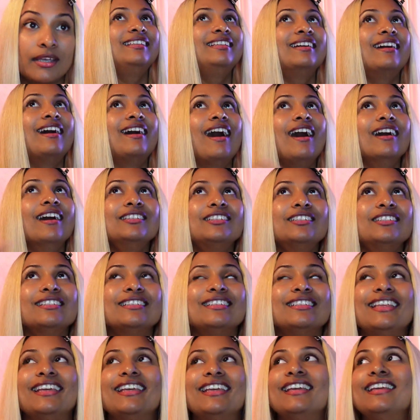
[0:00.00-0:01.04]
The other
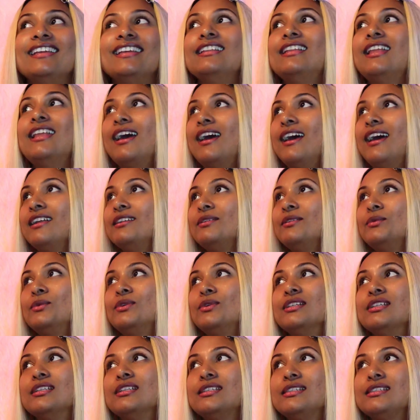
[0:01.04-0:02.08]
thing that
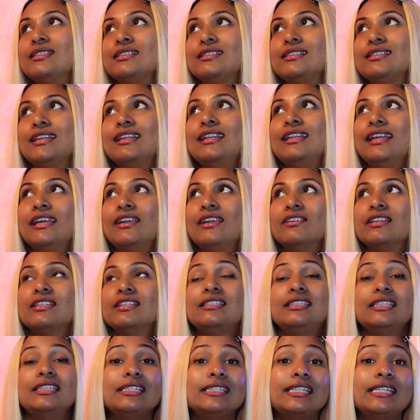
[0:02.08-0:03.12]
was hilarious,
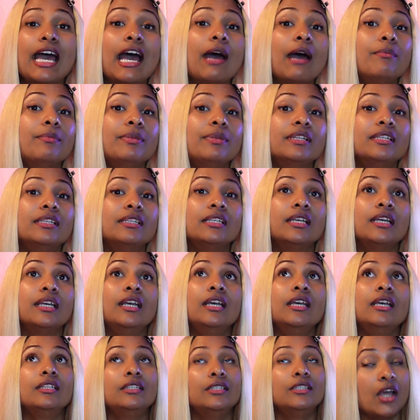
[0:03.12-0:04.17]
this happened
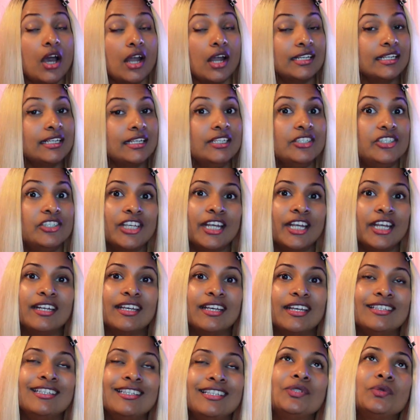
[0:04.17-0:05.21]
not in
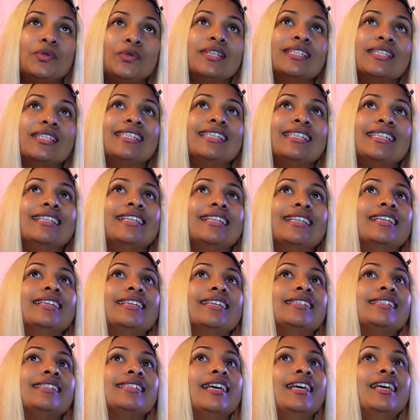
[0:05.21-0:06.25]
Chennai. This was in
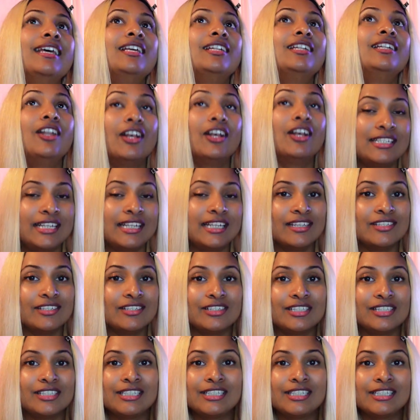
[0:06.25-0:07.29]
his Los
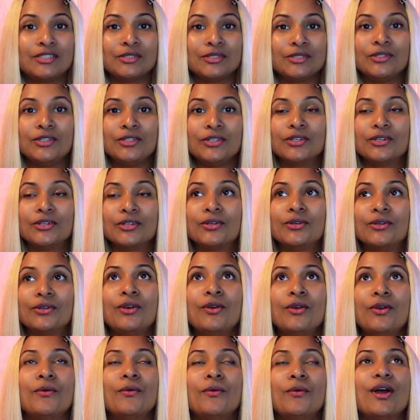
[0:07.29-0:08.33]
Angeles studio.
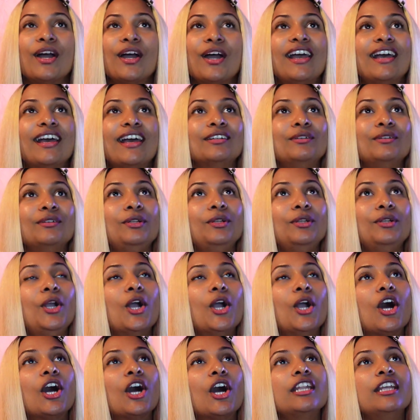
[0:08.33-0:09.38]
I had
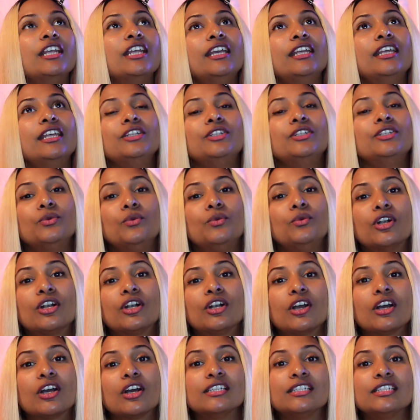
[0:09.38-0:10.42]
gone in to
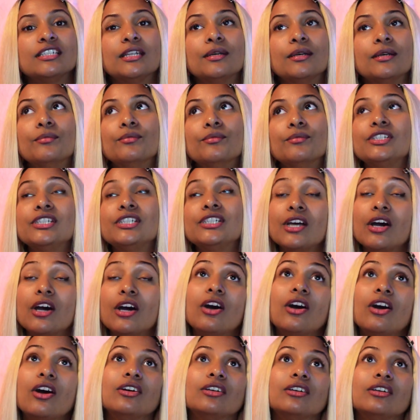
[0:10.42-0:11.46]
work on some
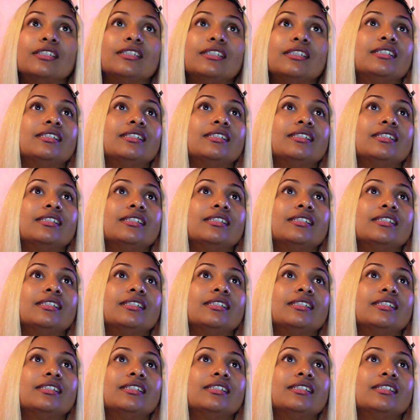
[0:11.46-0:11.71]
song,